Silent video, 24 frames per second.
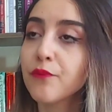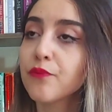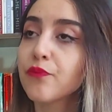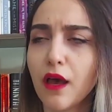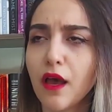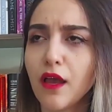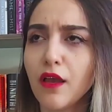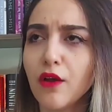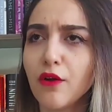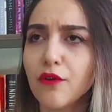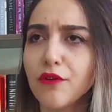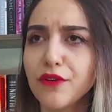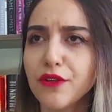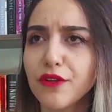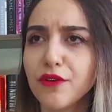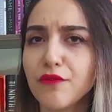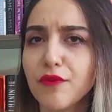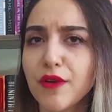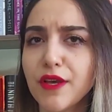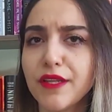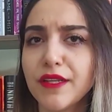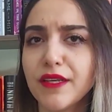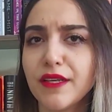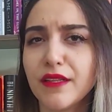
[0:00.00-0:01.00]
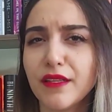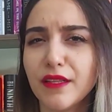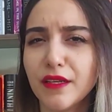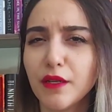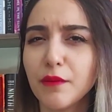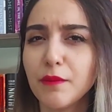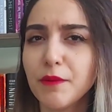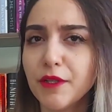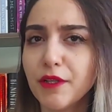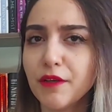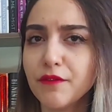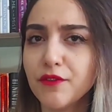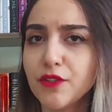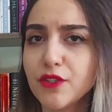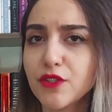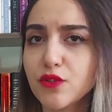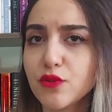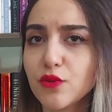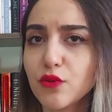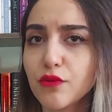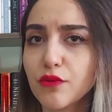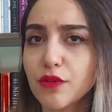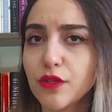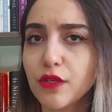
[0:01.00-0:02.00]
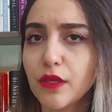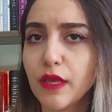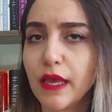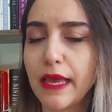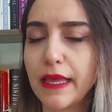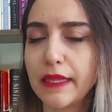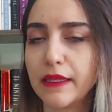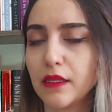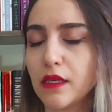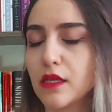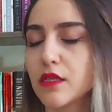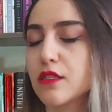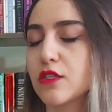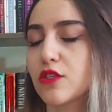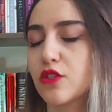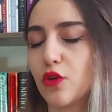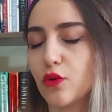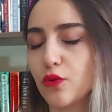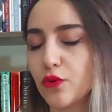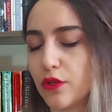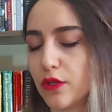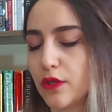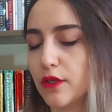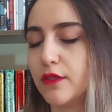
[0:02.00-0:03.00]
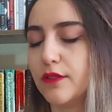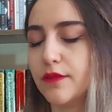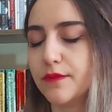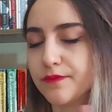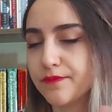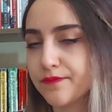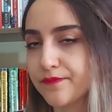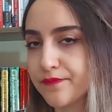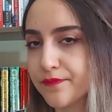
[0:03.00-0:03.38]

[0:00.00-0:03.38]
I already read a little bit of the story and it's so good.